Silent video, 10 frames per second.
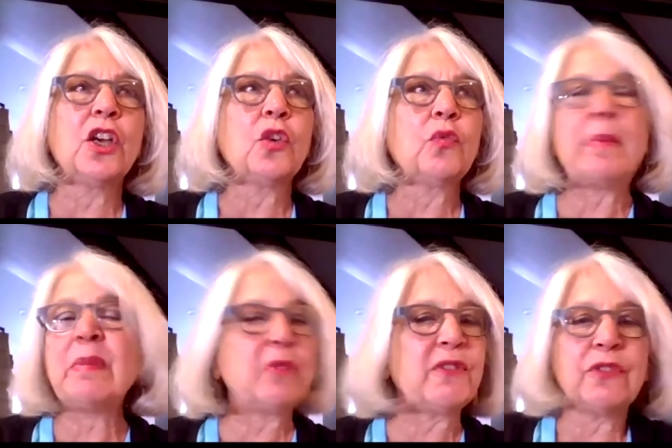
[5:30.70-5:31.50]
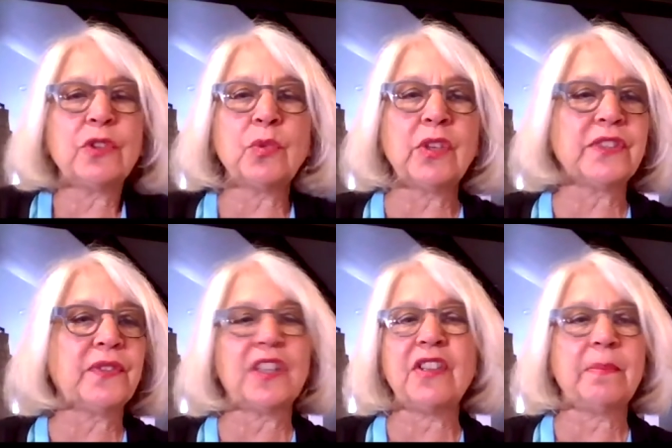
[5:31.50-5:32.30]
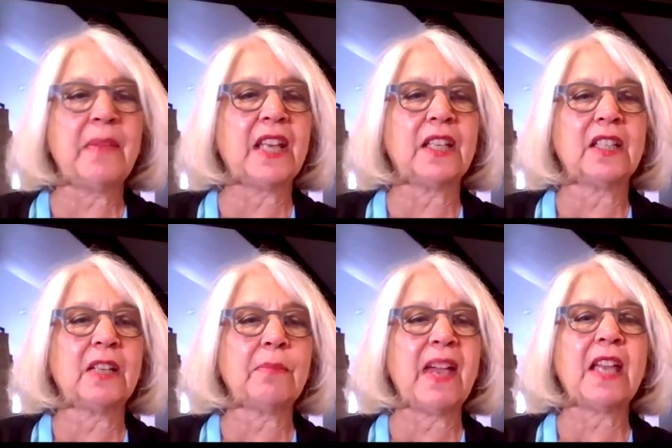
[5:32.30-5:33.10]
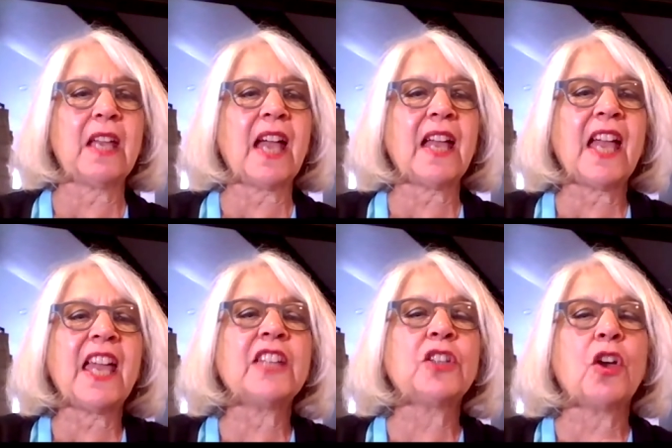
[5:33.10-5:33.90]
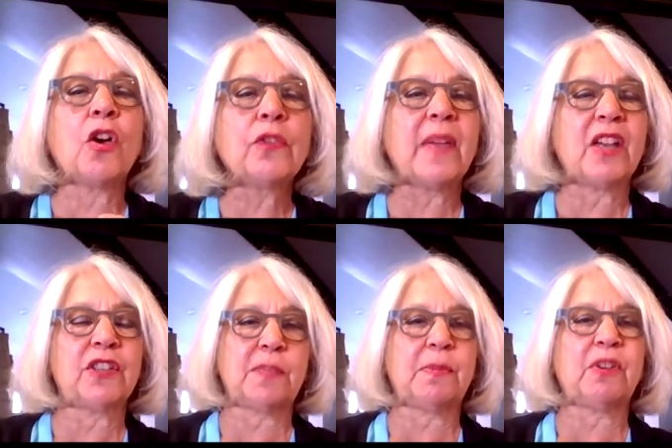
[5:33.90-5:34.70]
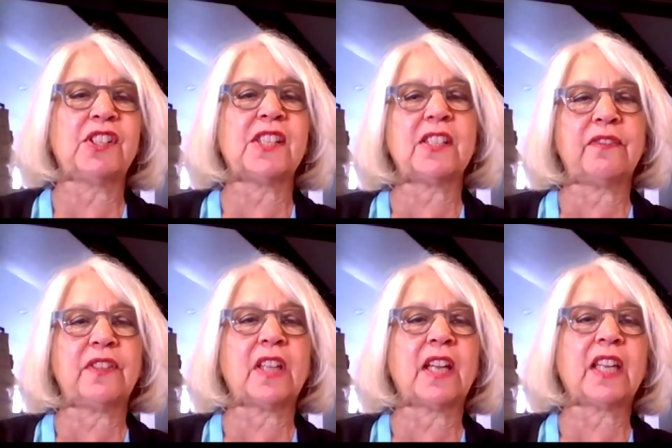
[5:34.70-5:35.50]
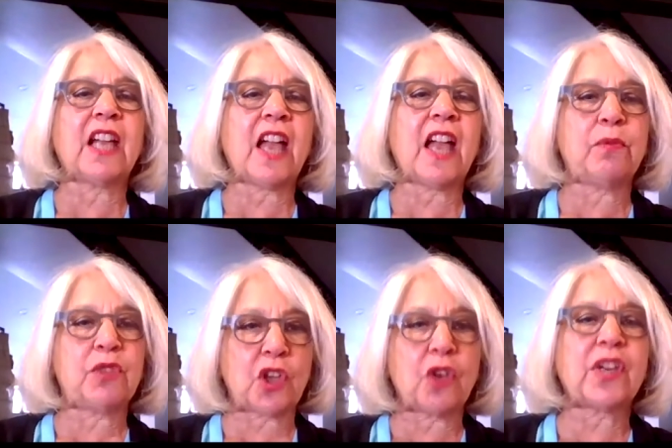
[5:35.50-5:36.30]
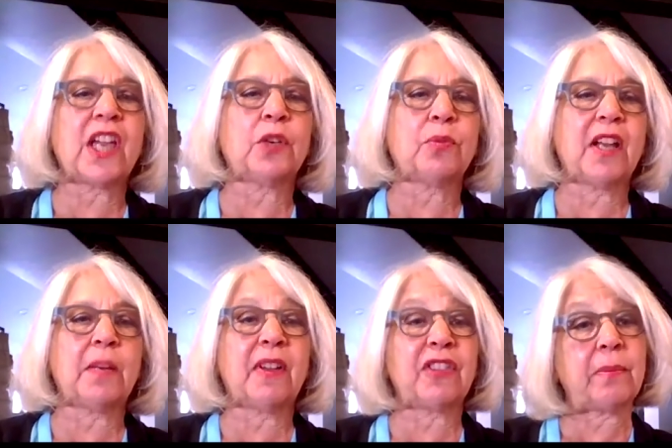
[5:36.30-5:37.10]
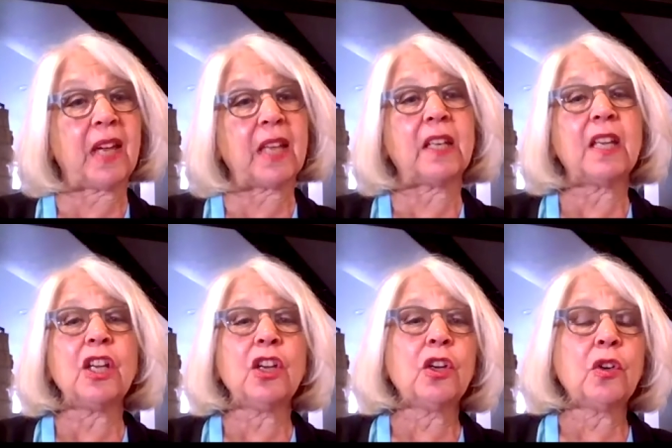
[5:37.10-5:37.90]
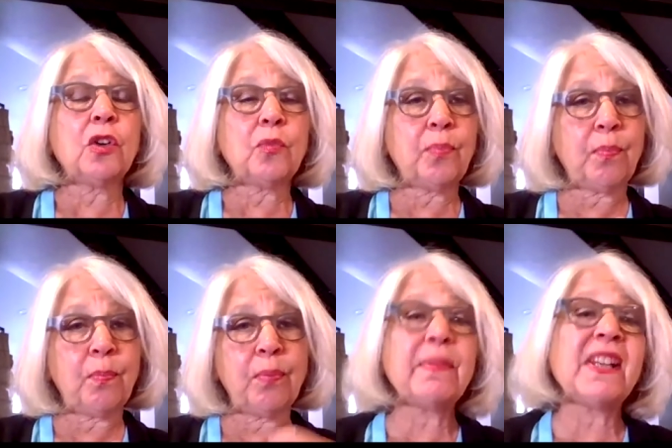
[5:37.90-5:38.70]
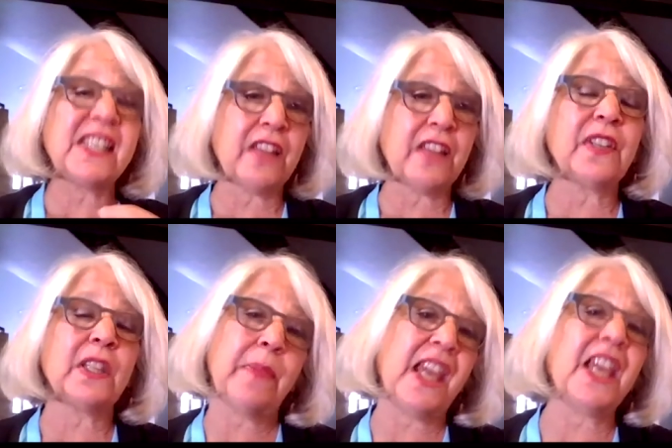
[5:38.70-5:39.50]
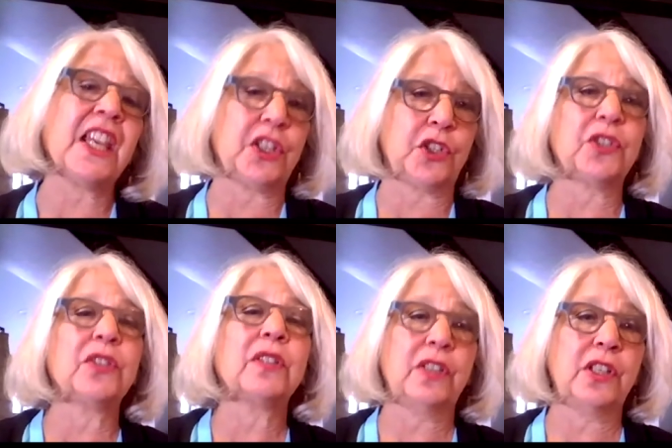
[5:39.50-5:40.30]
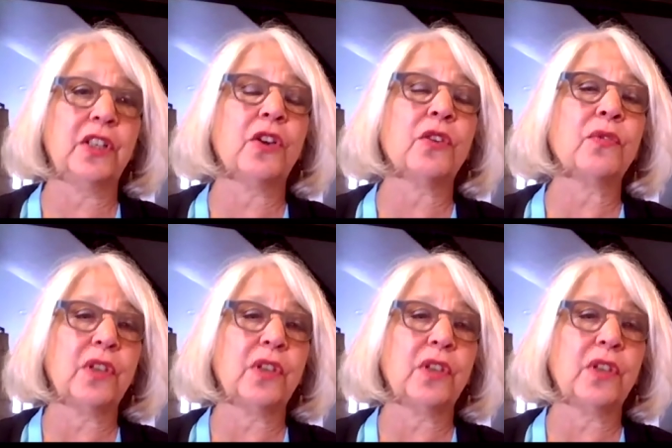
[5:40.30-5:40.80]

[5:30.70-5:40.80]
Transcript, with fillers: women move through the world differently than men. My, I, I had to own my own experiences and feel like it was okay to write about them. And put myself on the page, you know,